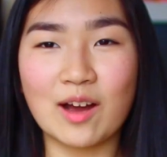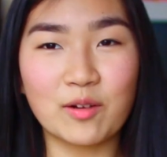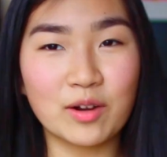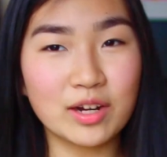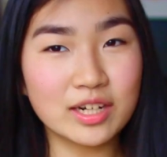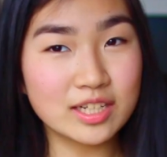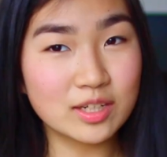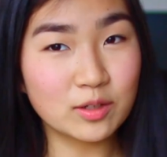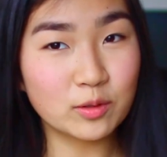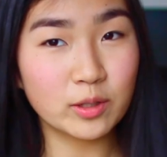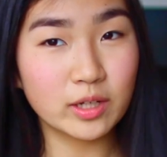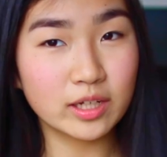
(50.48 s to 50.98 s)
I
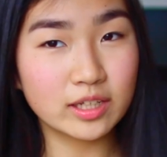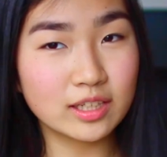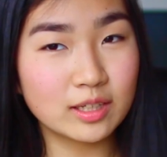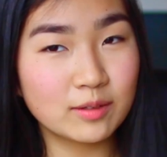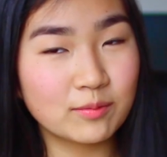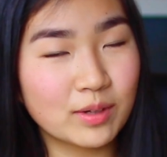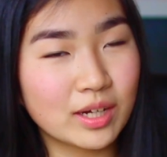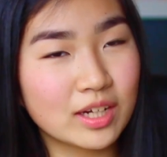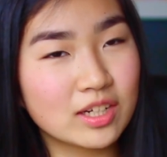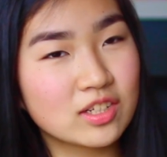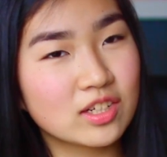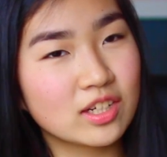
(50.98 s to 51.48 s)
want to
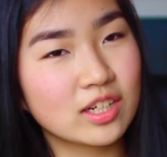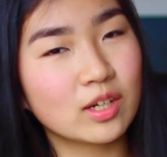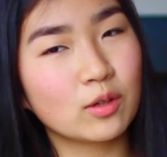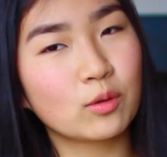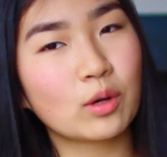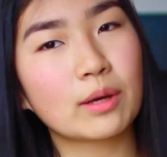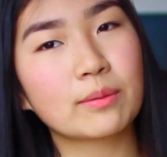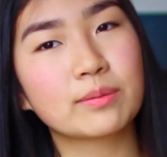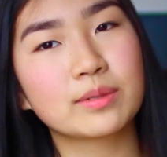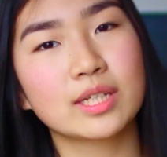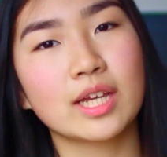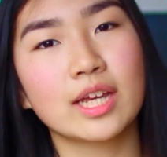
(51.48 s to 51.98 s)
quickly mention a
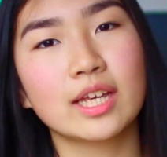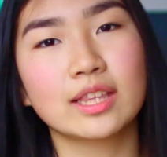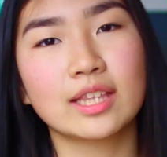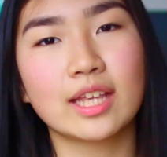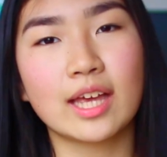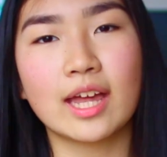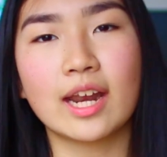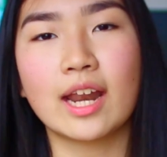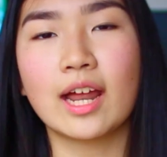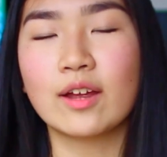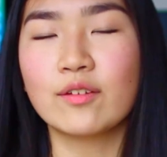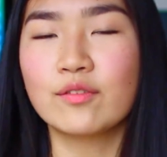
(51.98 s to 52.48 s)
website
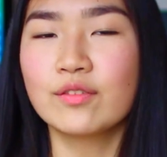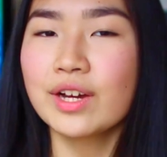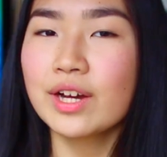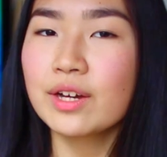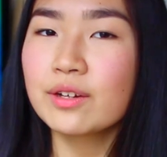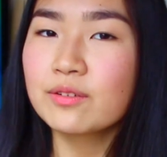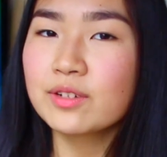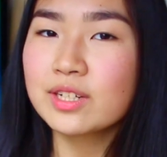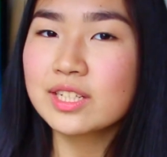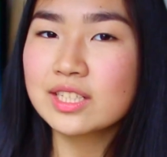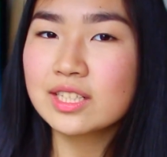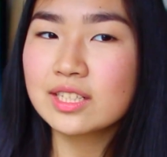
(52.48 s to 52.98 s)
that I
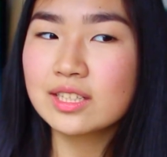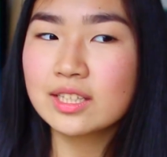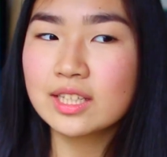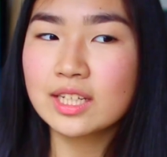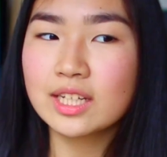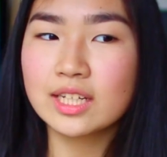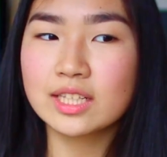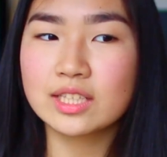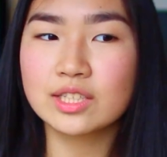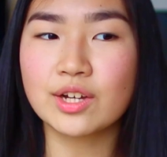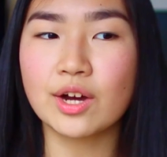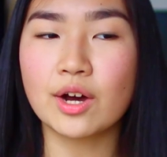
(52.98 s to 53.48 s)
found
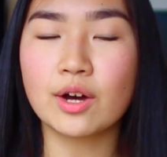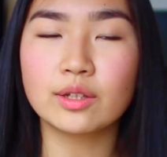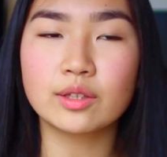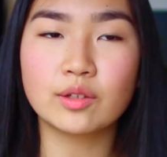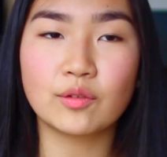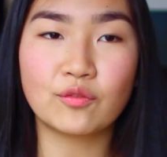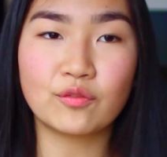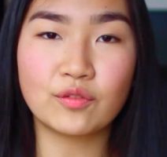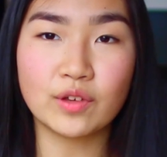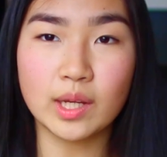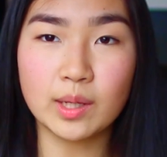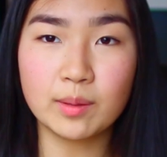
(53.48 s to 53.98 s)
recently. It's called
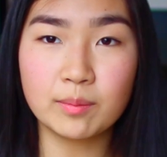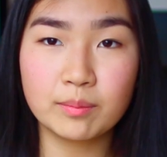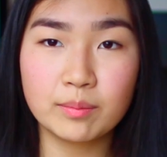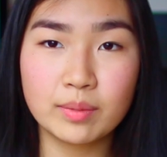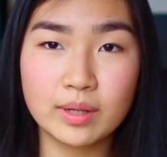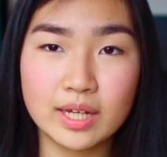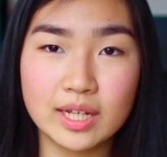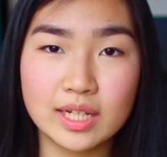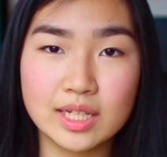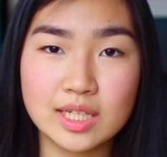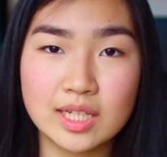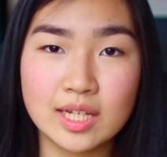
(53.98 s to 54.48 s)

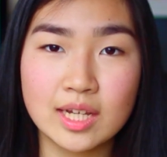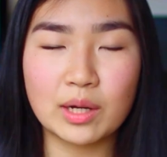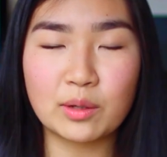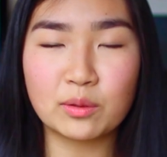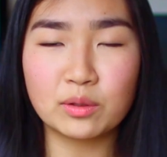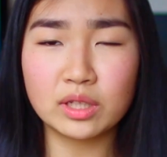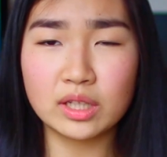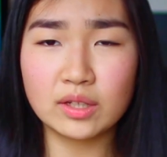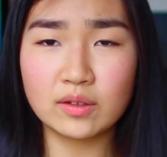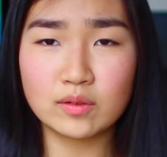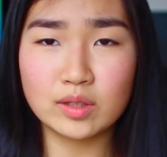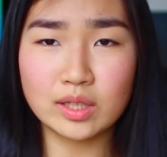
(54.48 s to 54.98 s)
FameBit. I
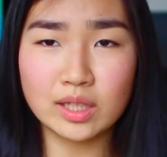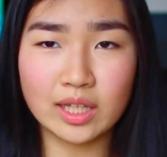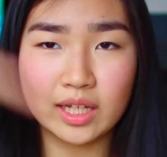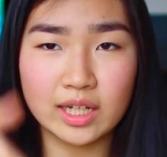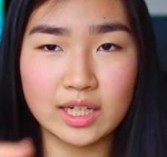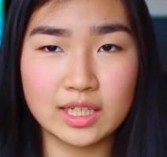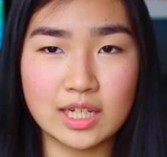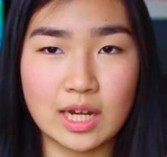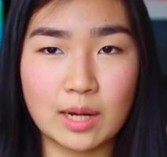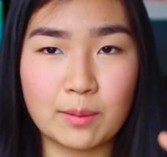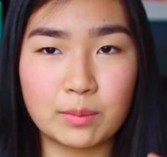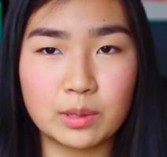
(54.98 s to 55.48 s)
will leave the
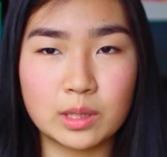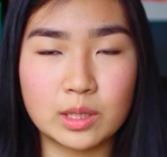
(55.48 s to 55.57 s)
link down